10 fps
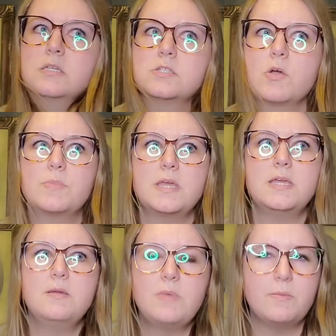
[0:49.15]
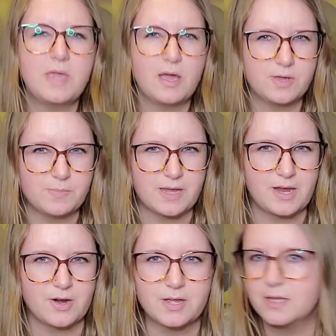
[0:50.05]
So I'm thinking maybe I'll get my
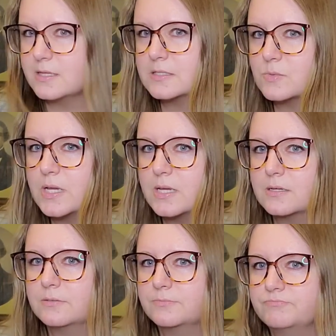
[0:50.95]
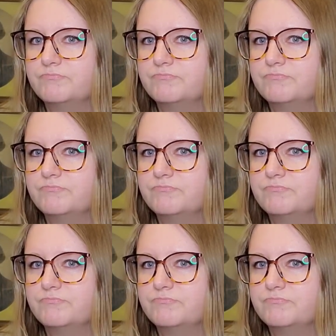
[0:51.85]
hair cut this week.